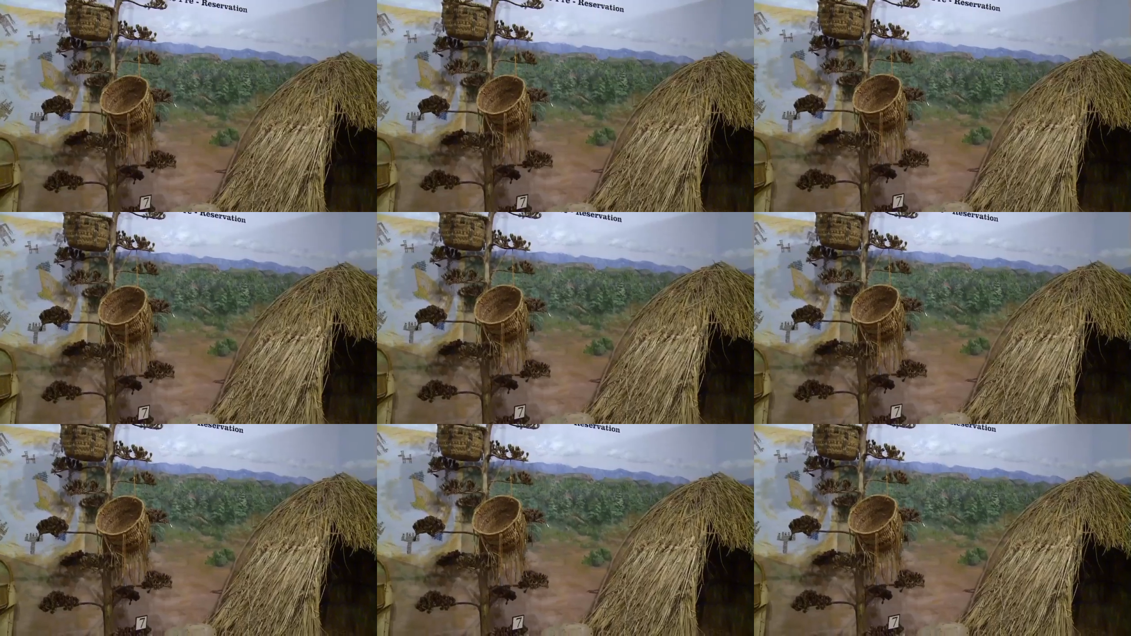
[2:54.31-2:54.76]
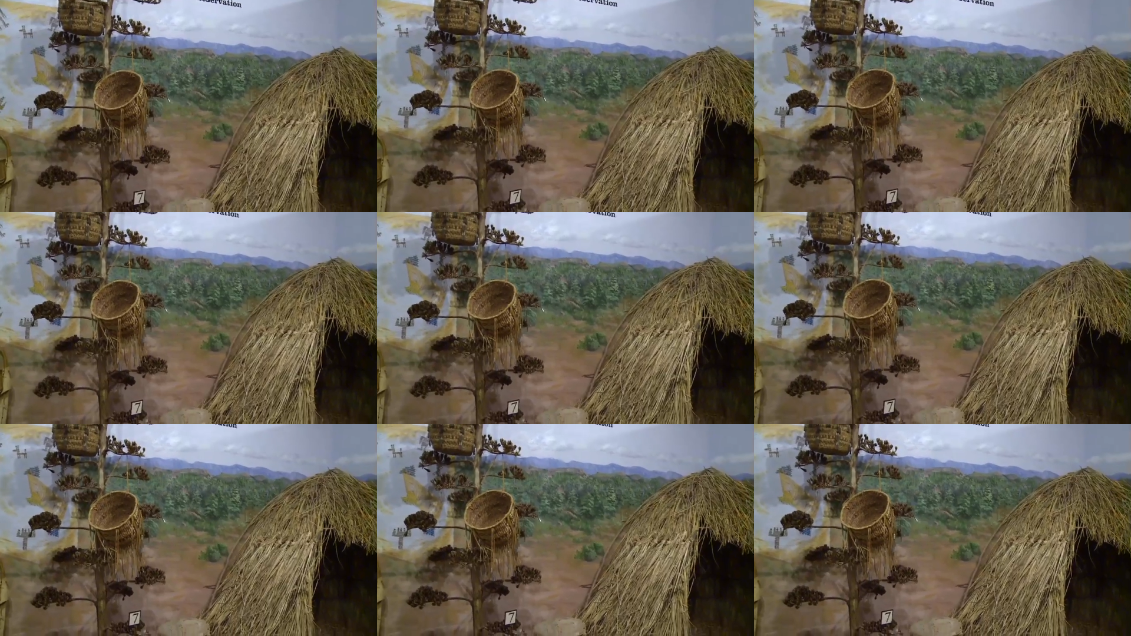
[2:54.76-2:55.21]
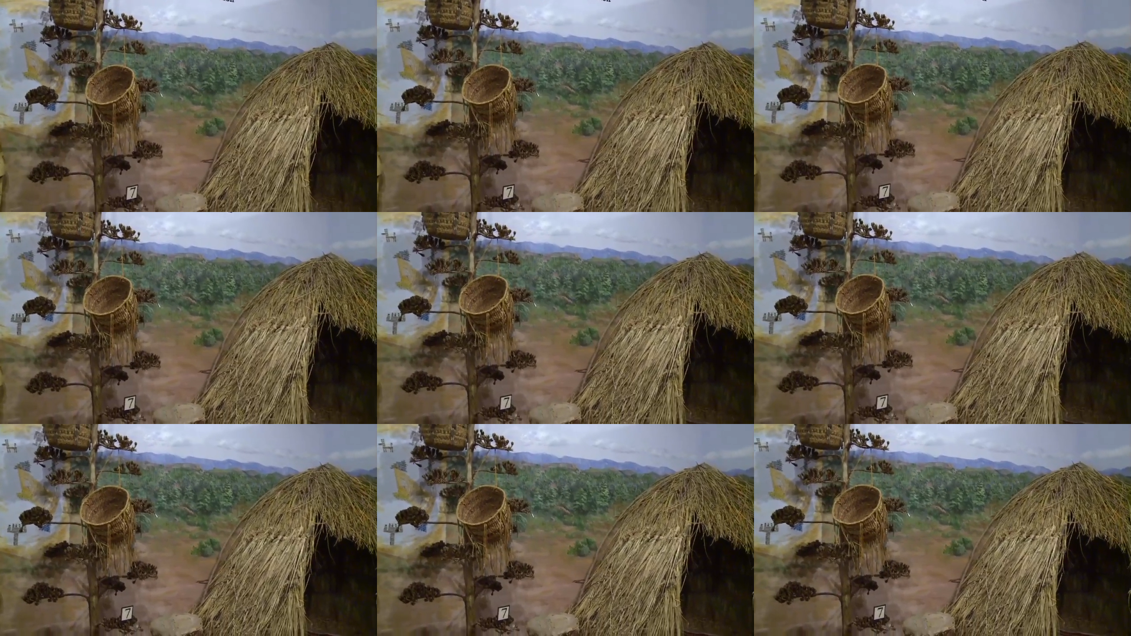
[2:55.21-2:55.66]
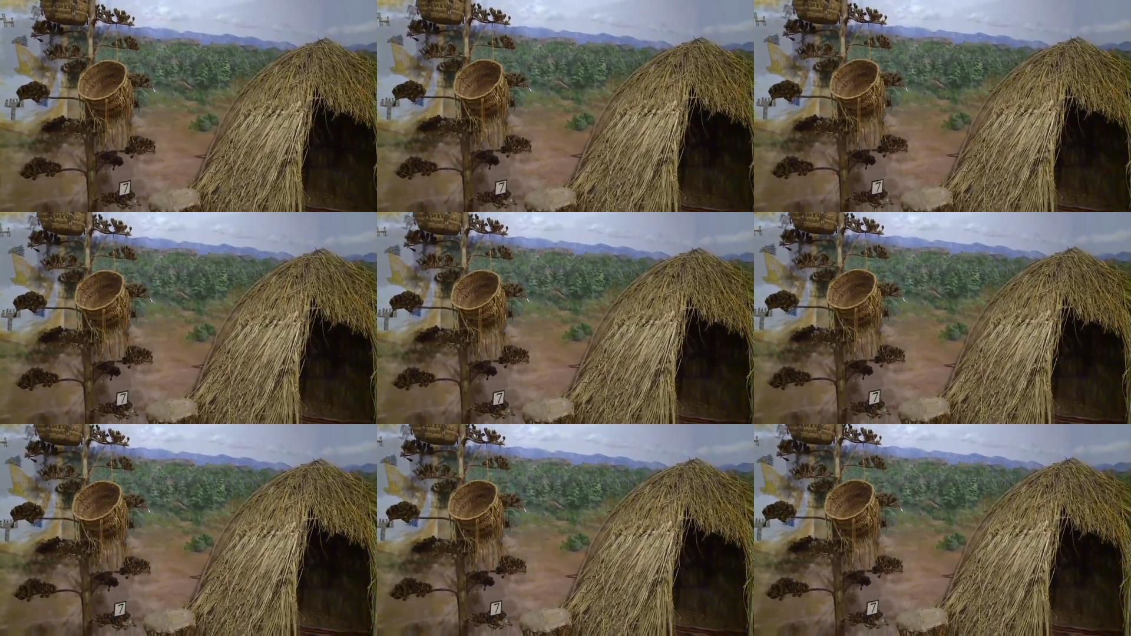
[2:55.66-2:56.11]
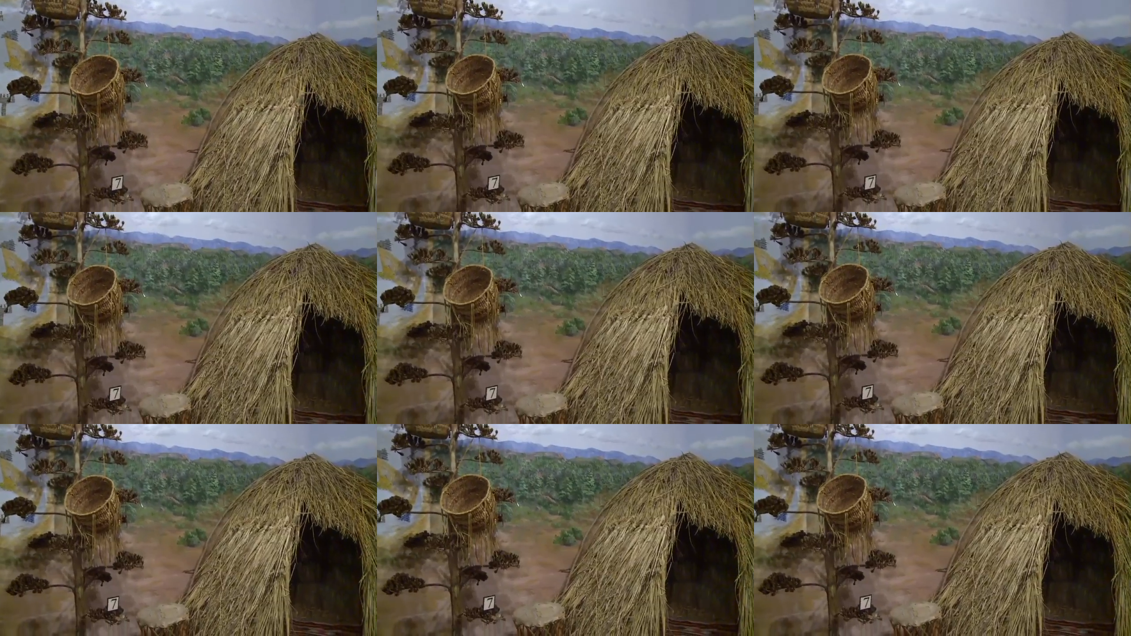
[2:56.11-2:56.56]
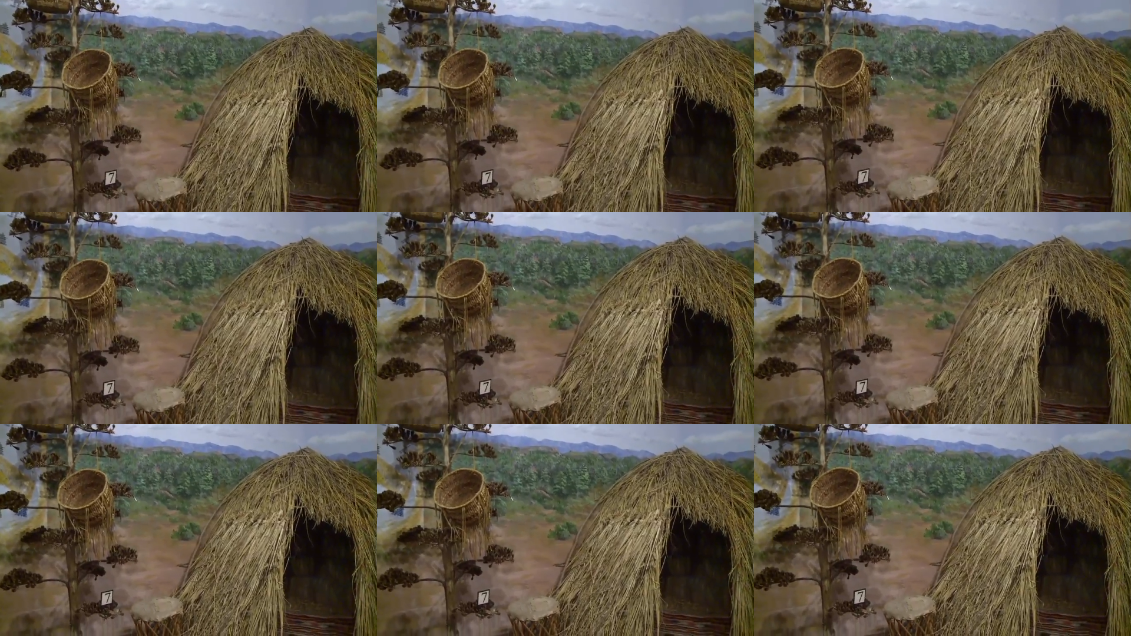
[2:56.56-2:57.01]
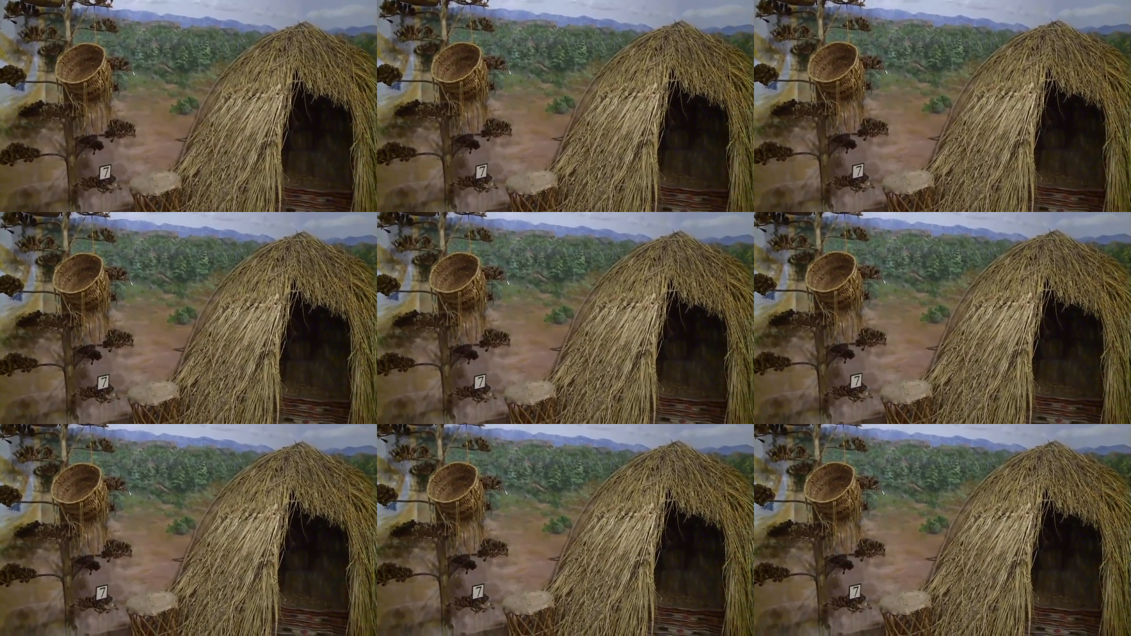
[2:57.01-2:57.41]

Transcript: (no speaker visible)